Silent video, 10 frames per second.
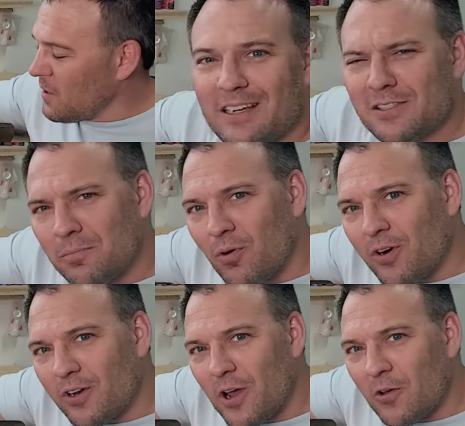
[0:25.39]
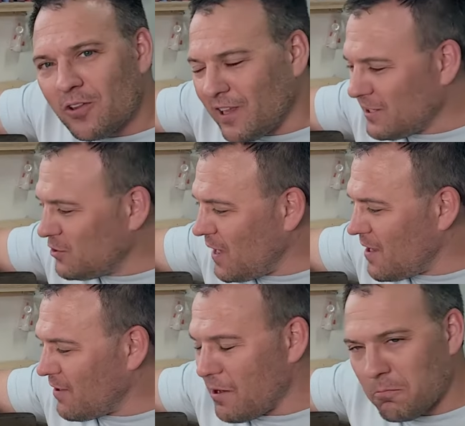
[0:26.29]
It's important to know that unless you
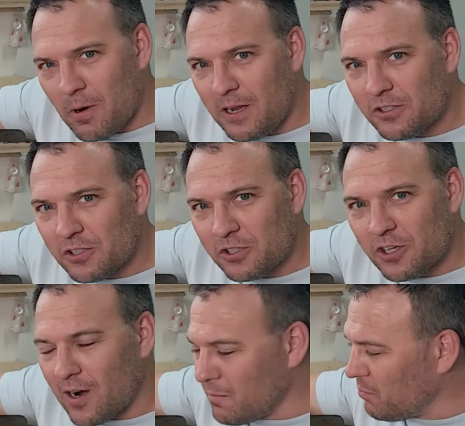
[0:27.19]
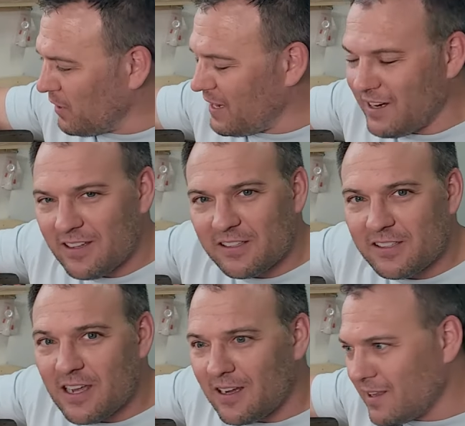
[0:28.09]
have a razor sharp blade in this
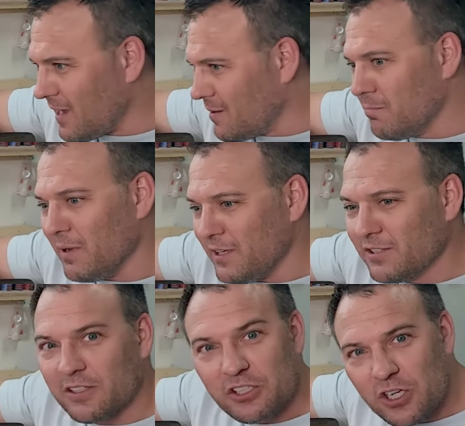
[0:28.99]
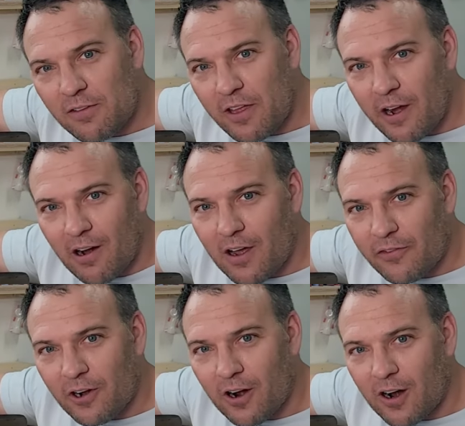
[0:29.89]
thing that can basically shave the hair off
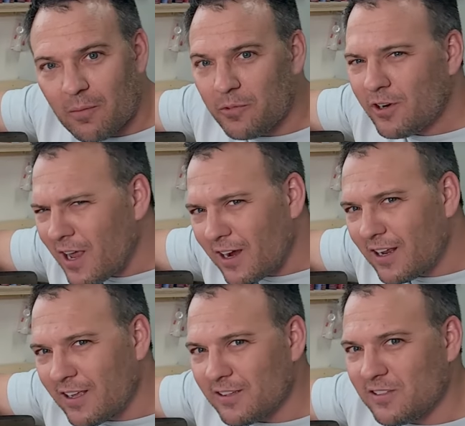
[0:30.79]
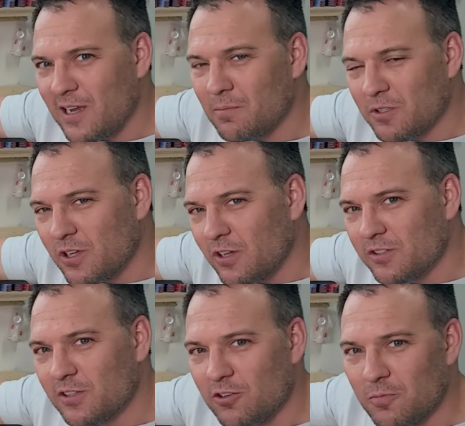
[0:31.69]
your arm, you're not gonna get the same results
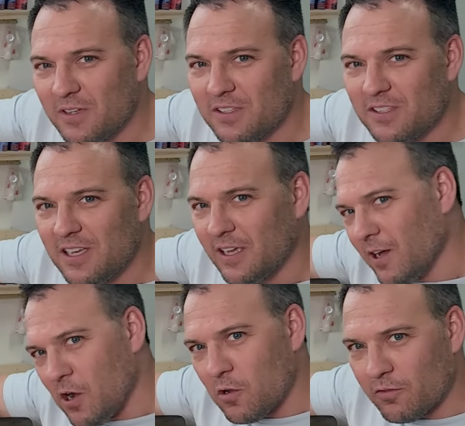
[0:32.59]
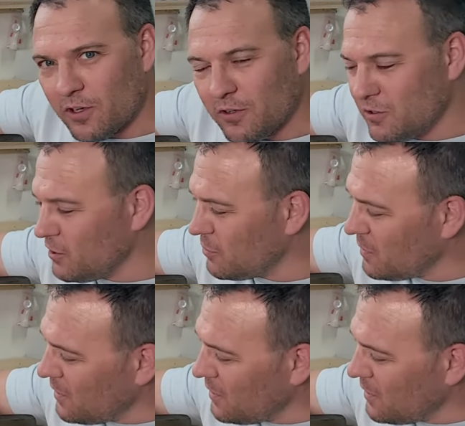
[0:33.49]
that you've been seeing all over YouTube.